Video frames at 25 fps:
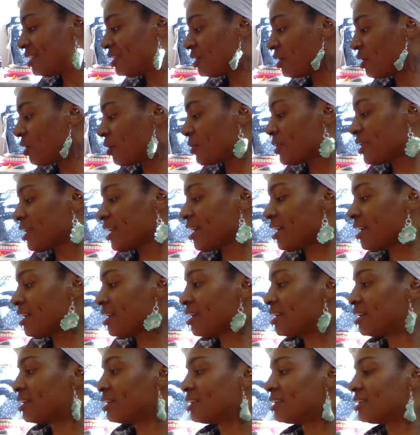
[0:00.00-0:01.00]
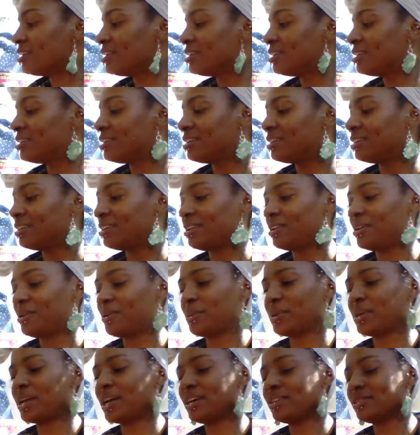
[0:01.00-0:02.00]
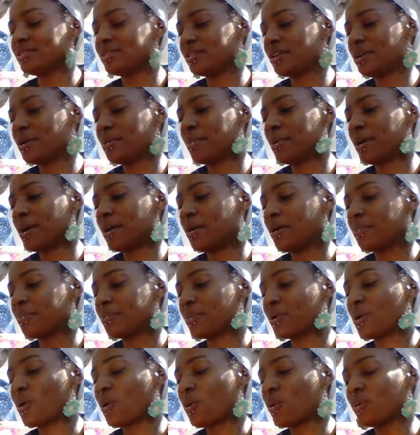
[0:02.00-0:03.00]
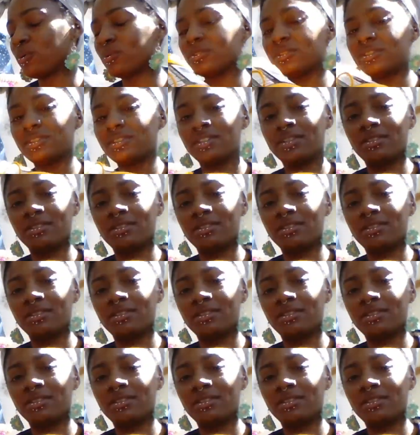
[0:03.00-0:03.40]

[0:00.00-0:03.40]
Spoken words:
Oh yeah. We got some gold.